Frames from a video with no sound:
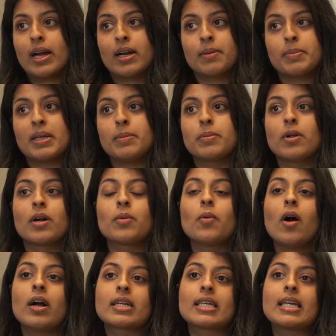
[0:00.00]
where people are
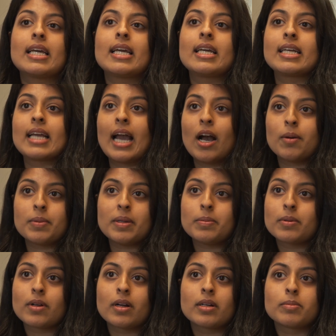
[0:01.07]
walking, how
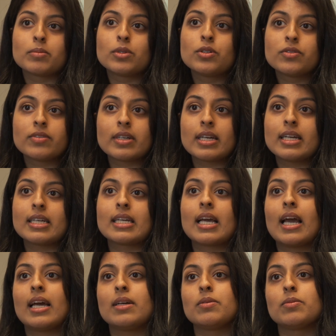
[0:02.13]
people are
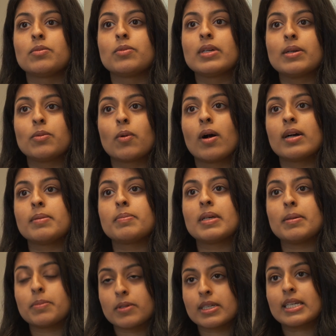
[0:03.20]
moving, and we want
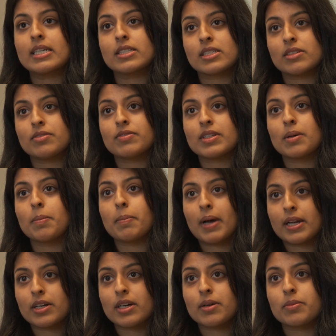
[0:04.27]
people here to feel
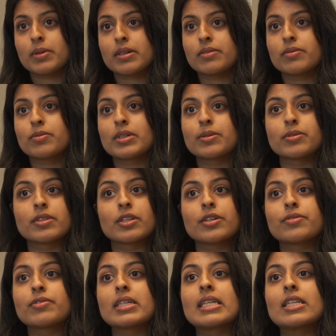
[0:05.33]
better. We're
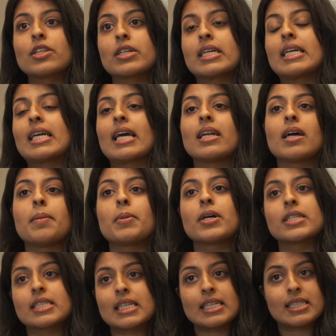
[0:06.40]
really looking at a
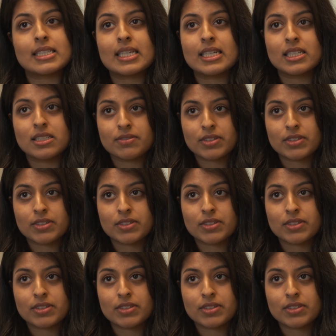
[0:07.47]
person as an